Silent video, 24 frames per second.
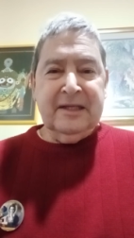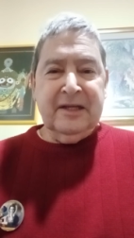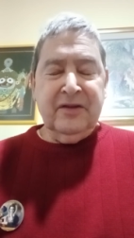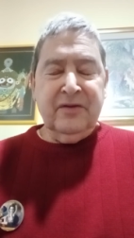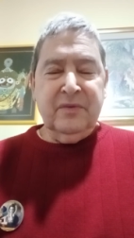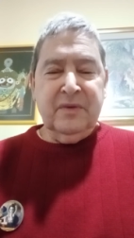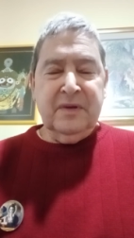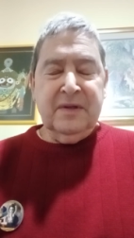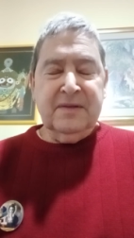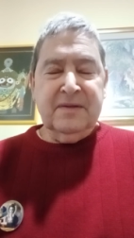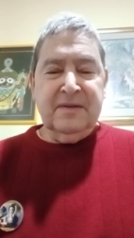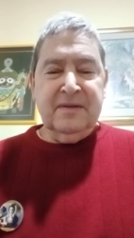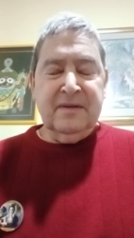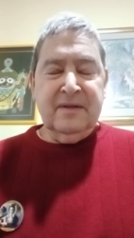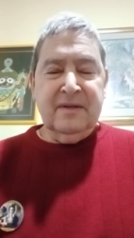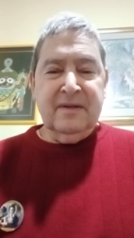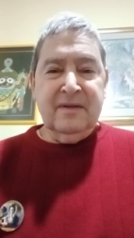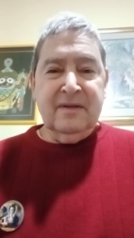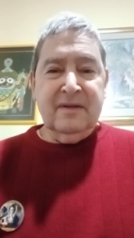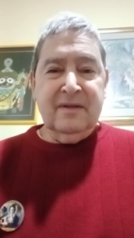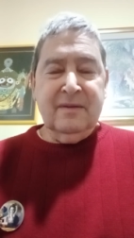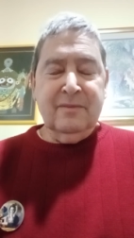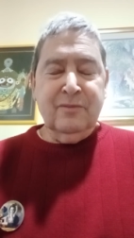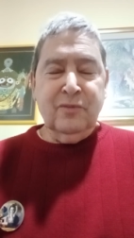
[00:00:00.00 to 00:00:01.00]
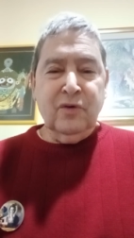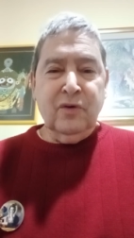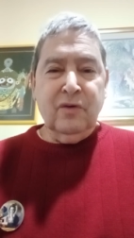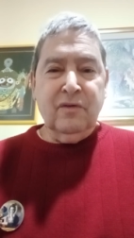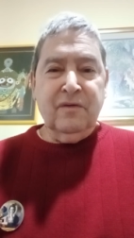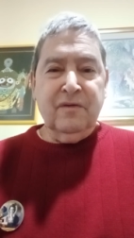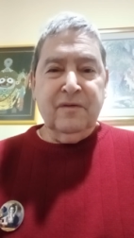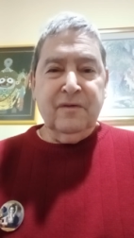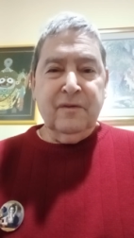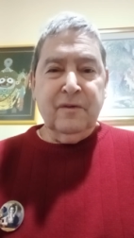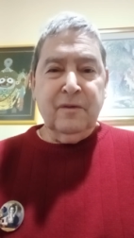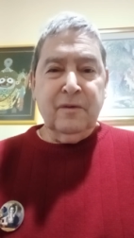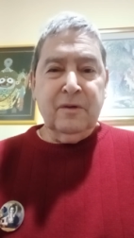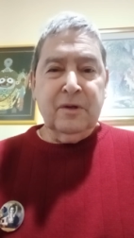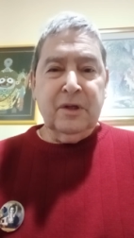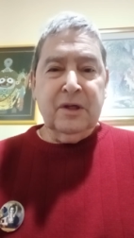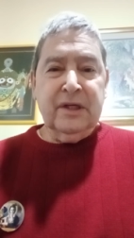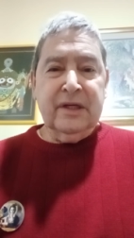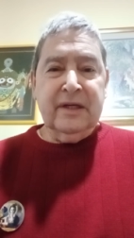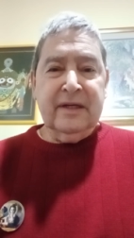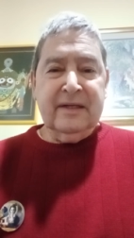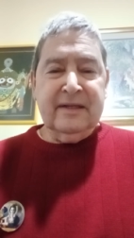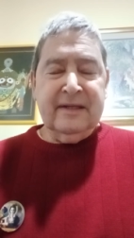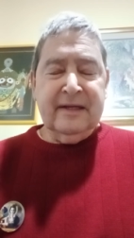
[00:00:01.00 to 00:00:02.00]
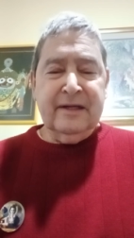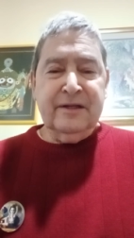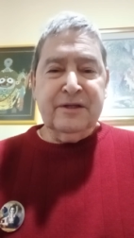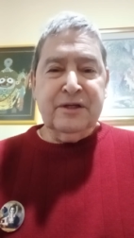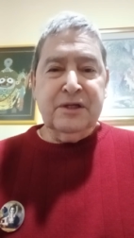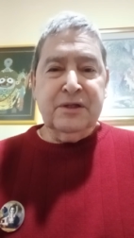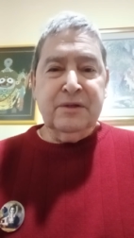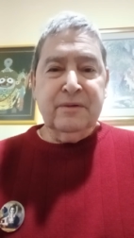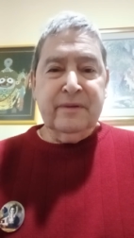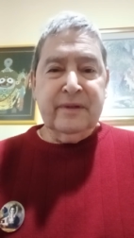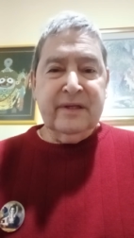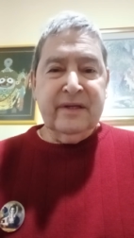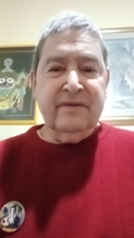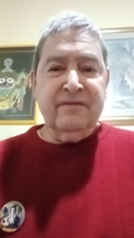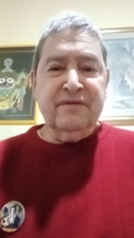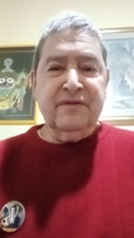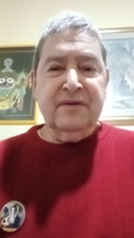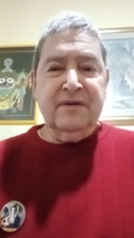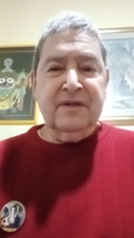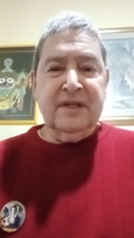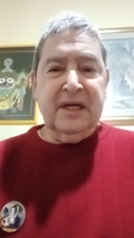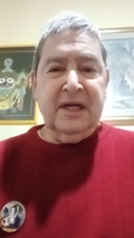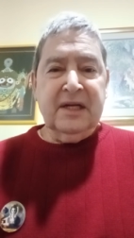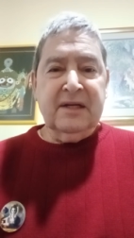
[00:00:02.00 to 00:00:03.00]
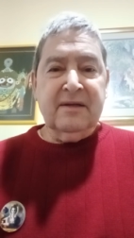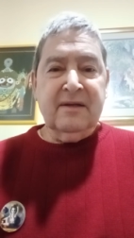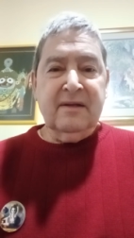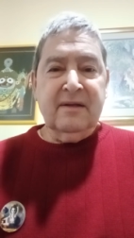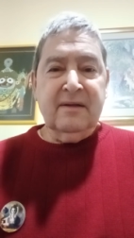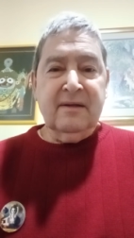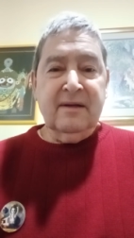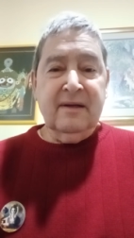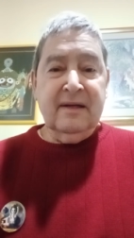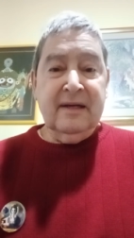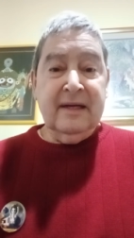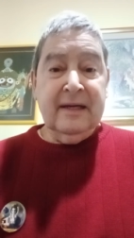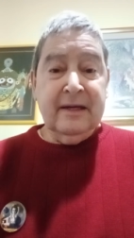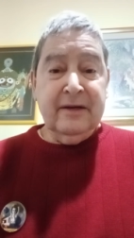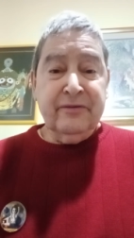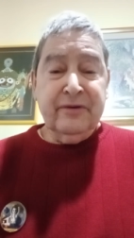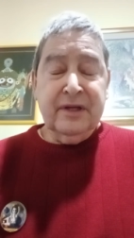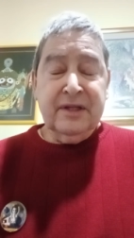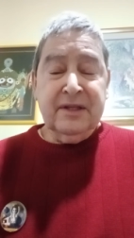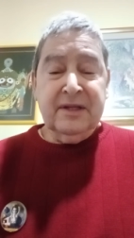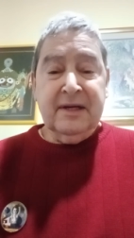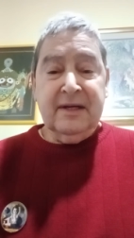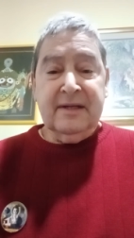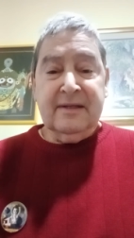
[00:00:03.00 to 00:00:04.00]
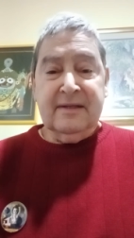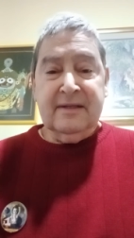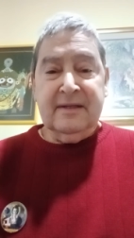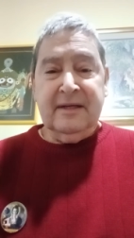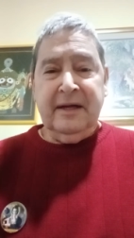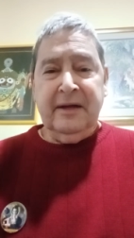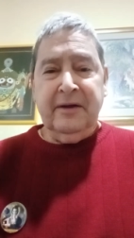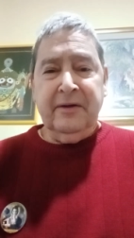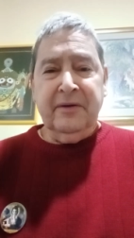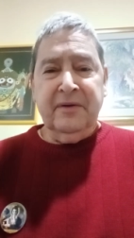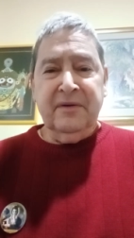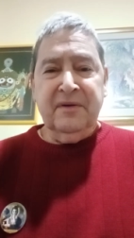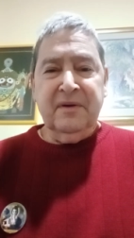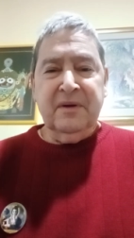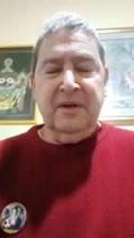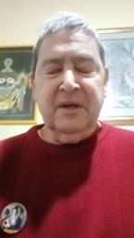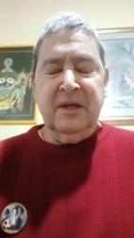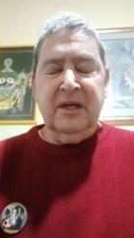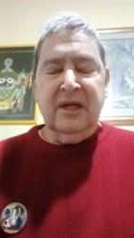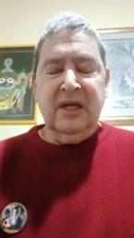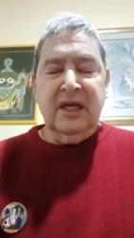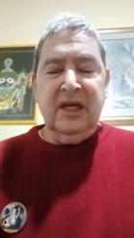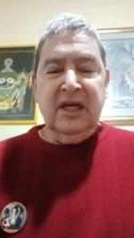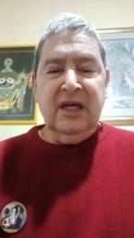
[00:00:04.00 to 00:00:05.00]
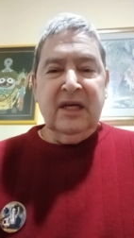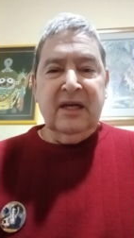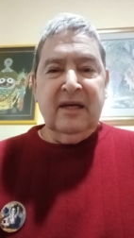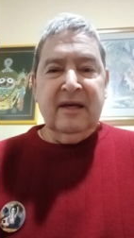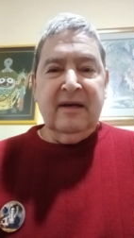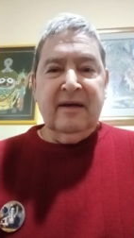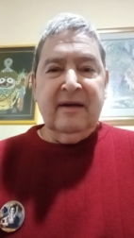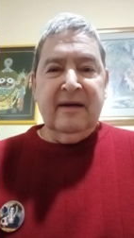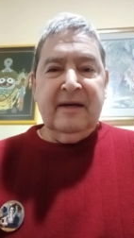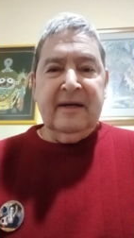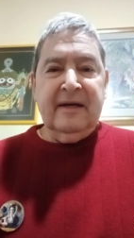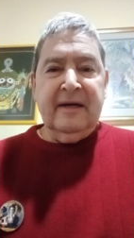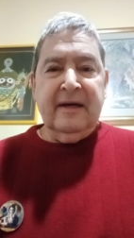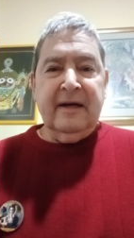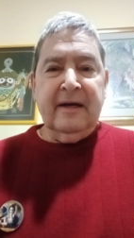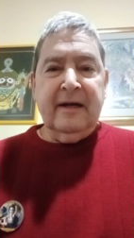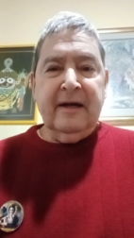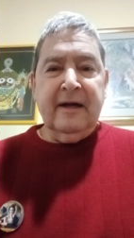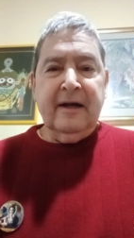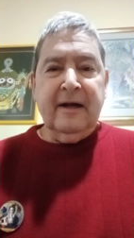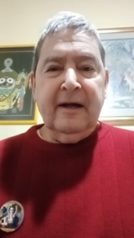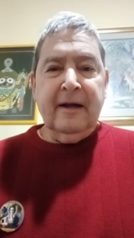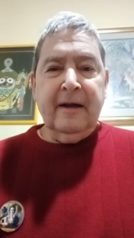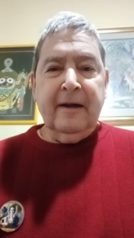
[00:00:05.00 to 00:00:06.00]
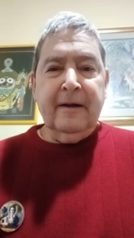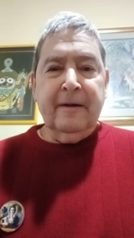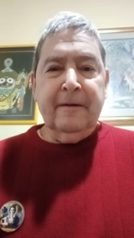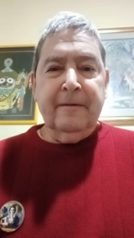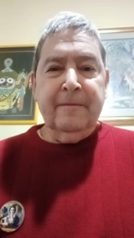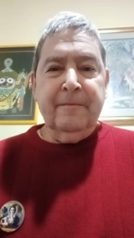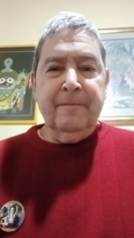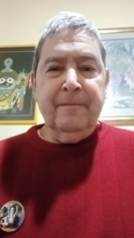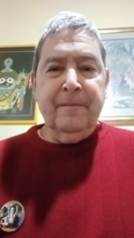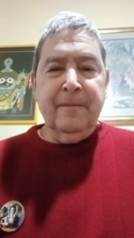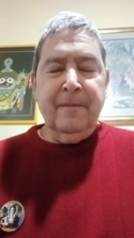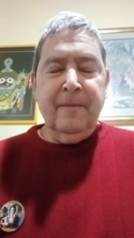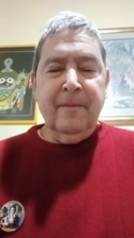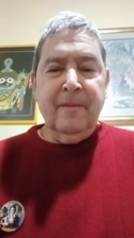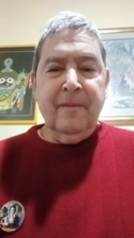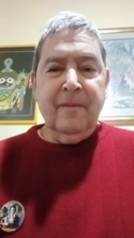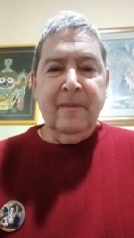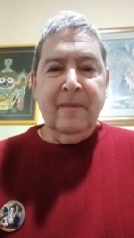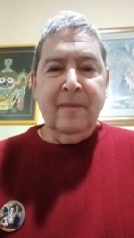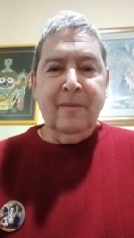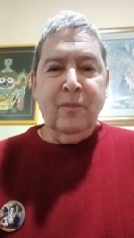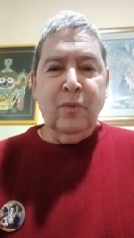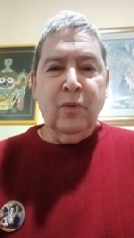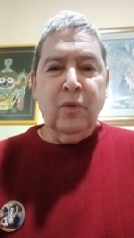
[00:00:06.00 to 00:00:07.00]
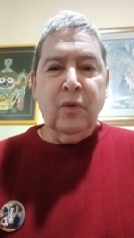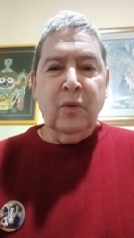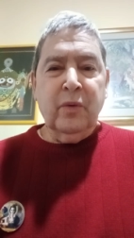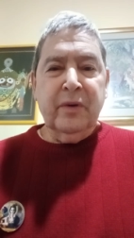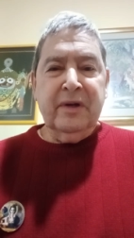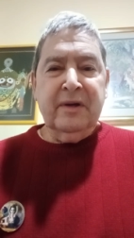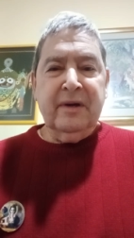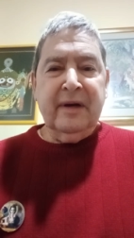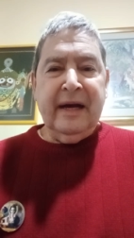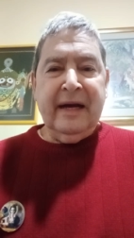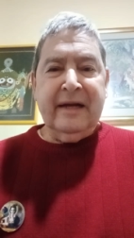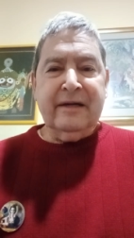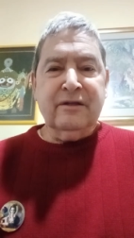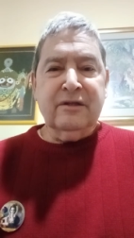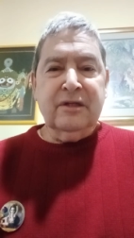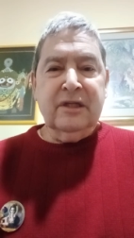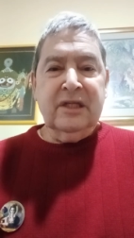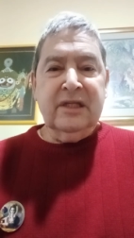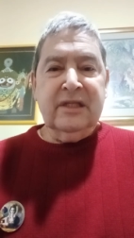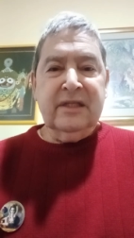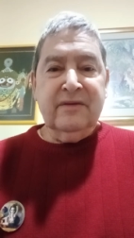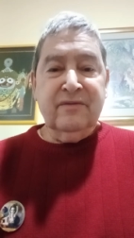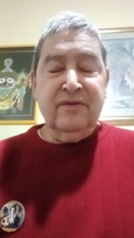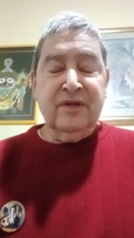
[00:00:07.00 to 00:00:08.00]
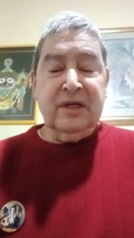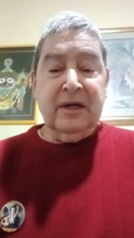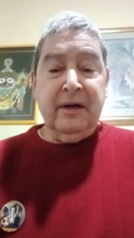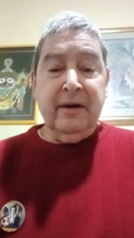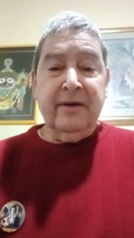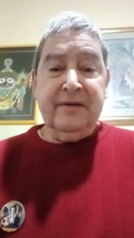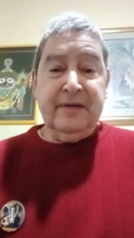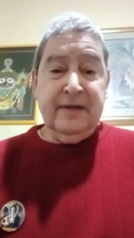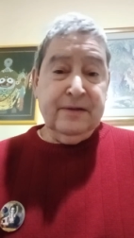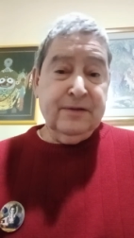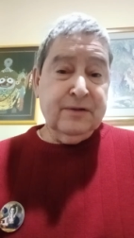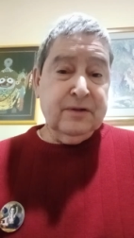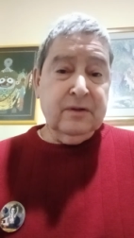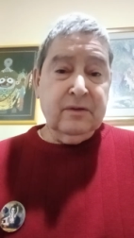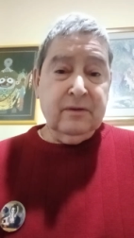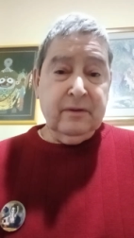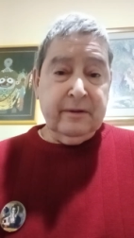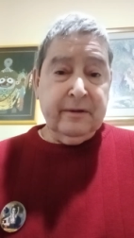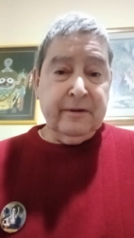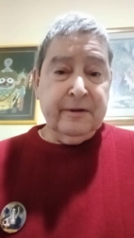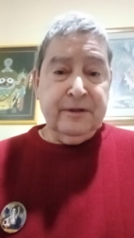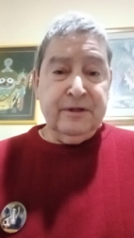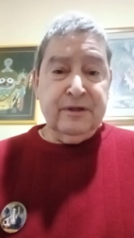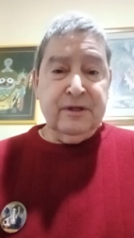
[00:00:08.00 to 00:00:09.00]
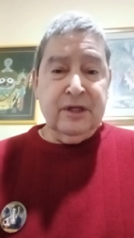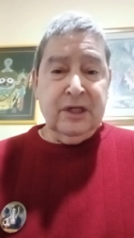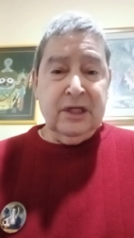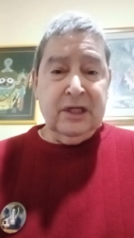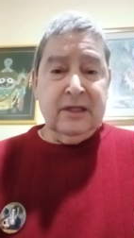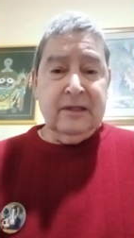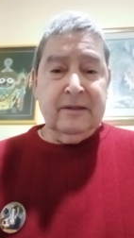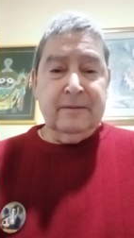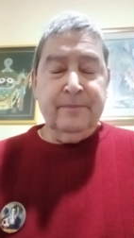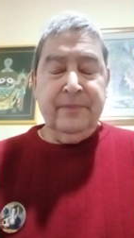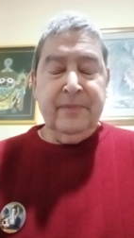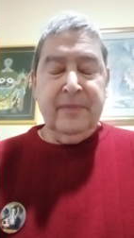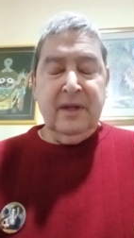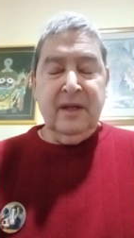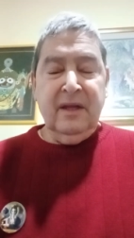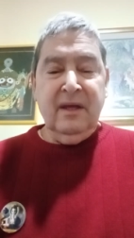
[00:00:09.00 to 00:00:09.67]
In other words, the more full attention you give to that, hearing that sound, uh, the more we're actually giving our attention to Krishna.